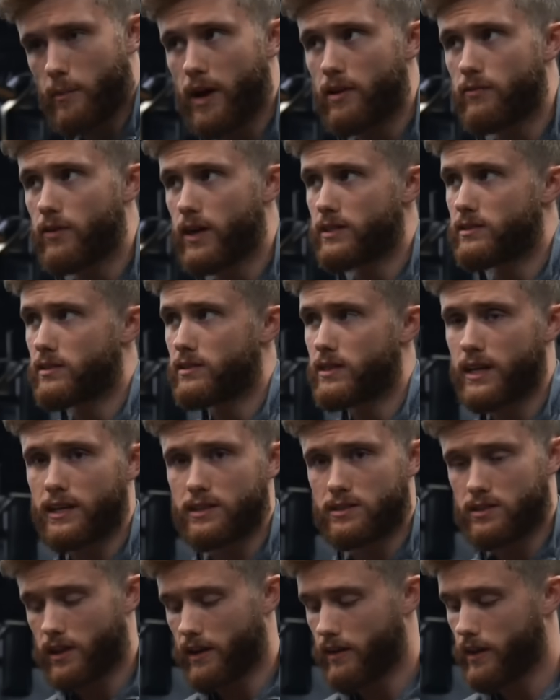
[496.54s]
my advice and take
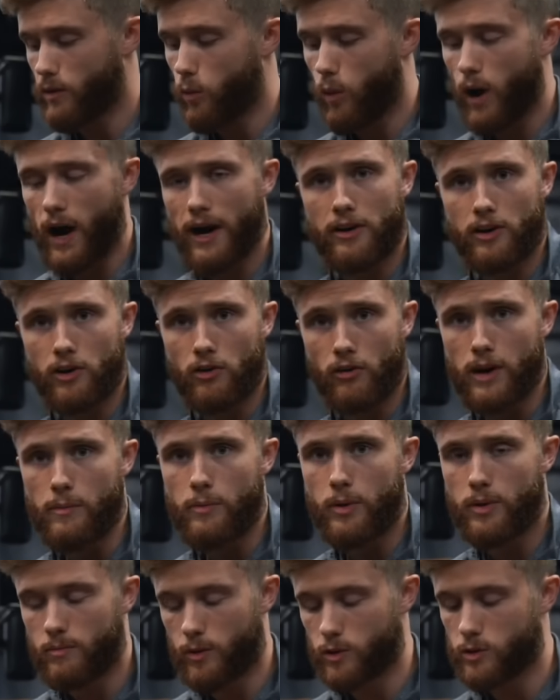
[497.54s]
a slightly wider grip,
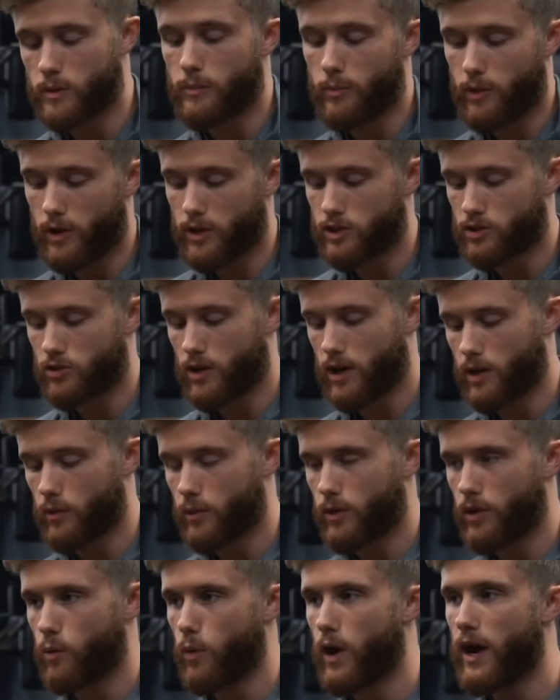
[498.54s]
most people are stronger
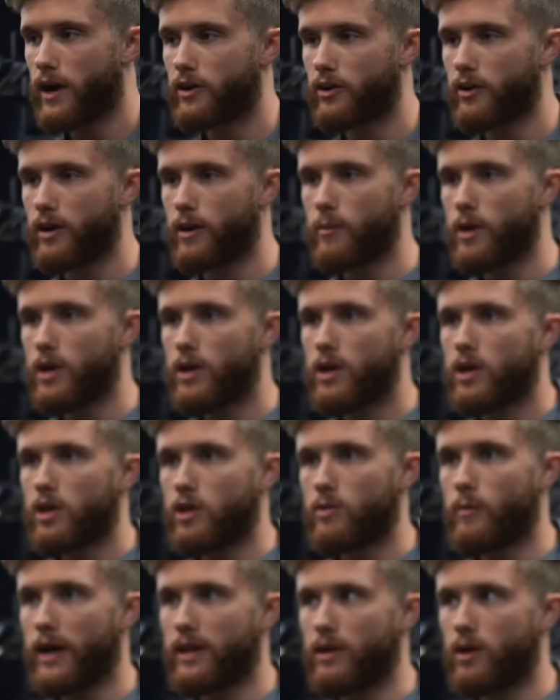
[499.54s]
with a wider grip,
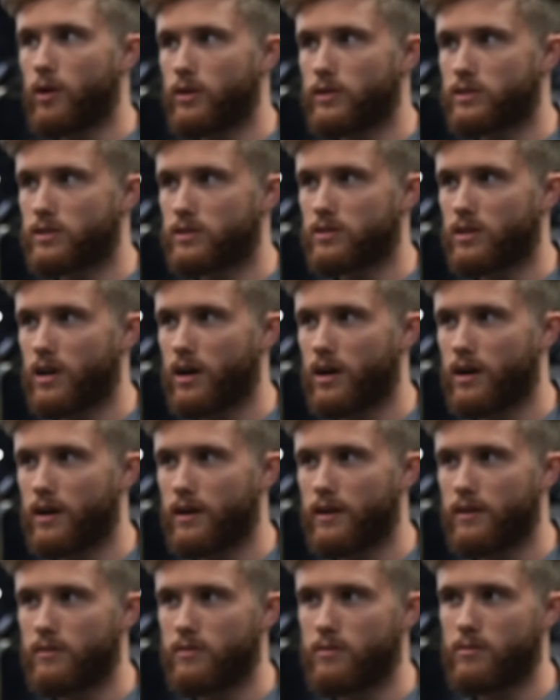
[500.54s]
you might notice
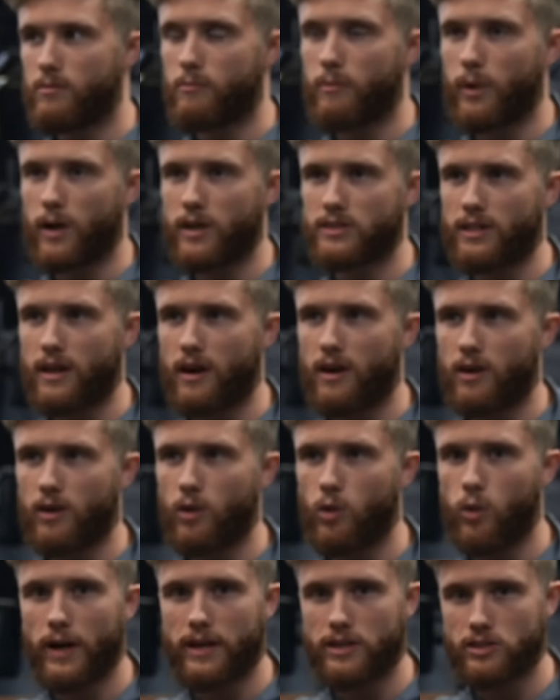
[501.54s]
on bars that aren't
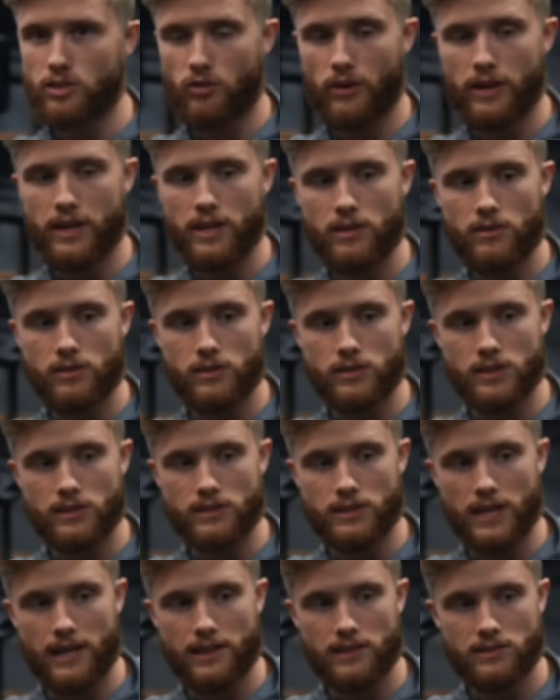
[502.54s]
quite as gritty, there's
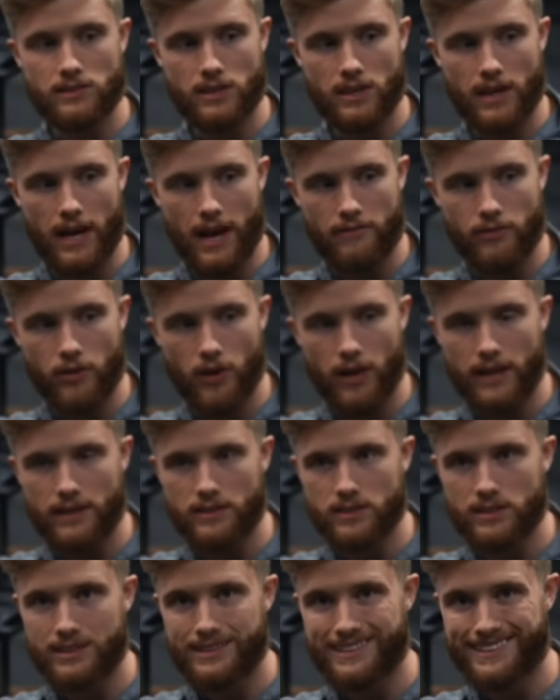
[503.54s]
this tendency to have your
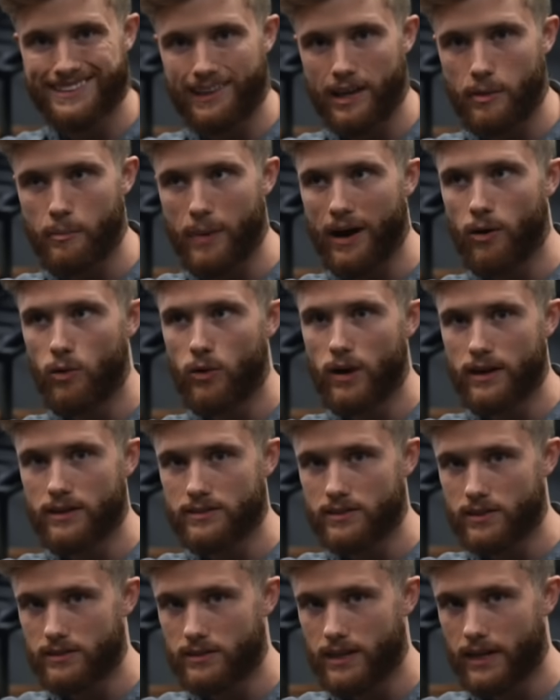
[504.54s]
hands slip out
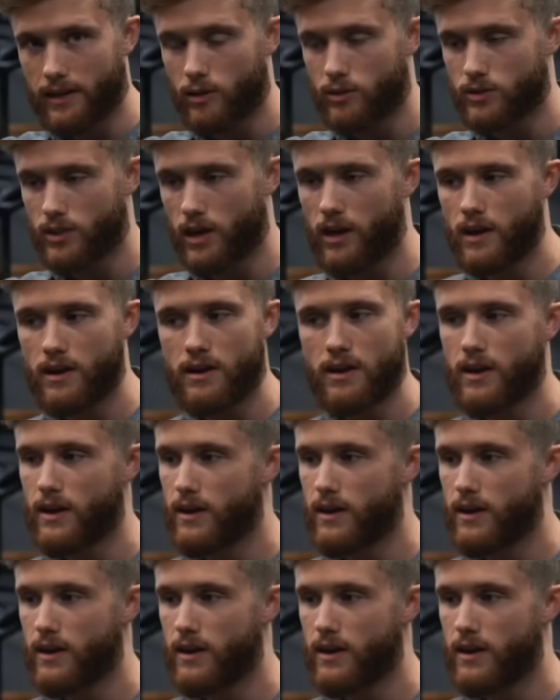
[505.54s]
as the set goes on.